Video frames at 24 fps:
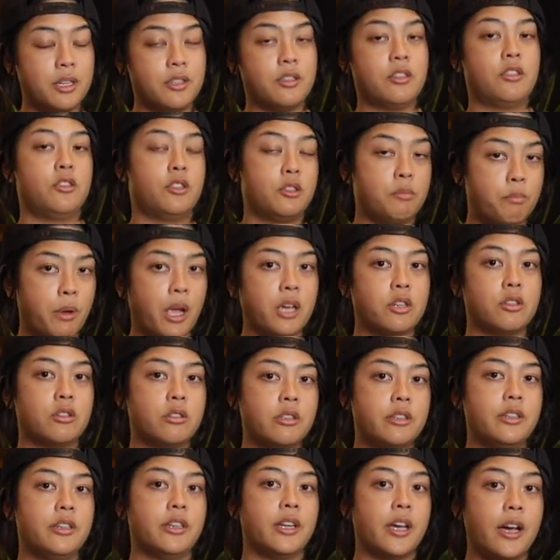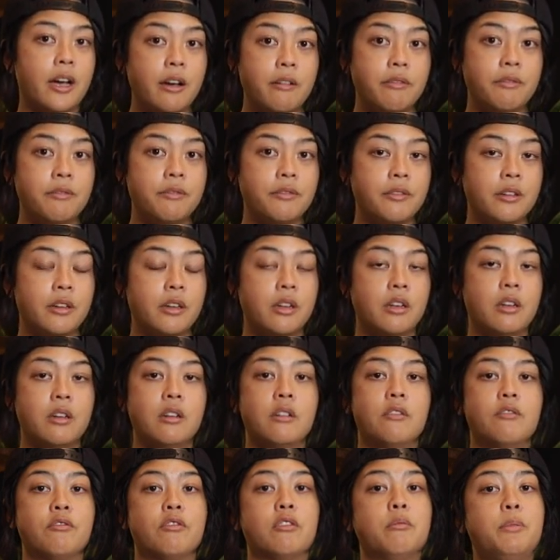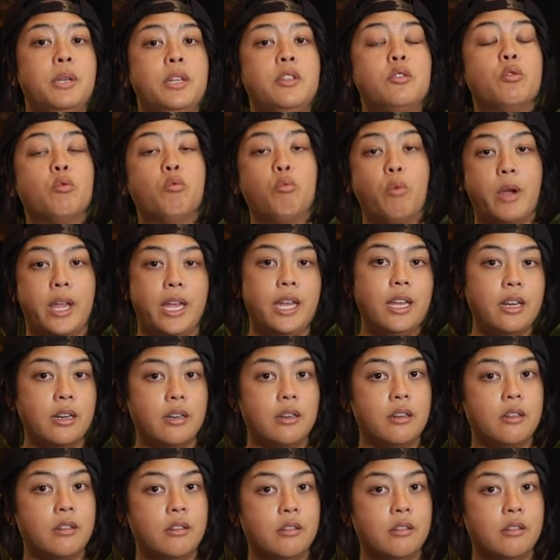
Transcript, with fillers: is it special enough for me to wait,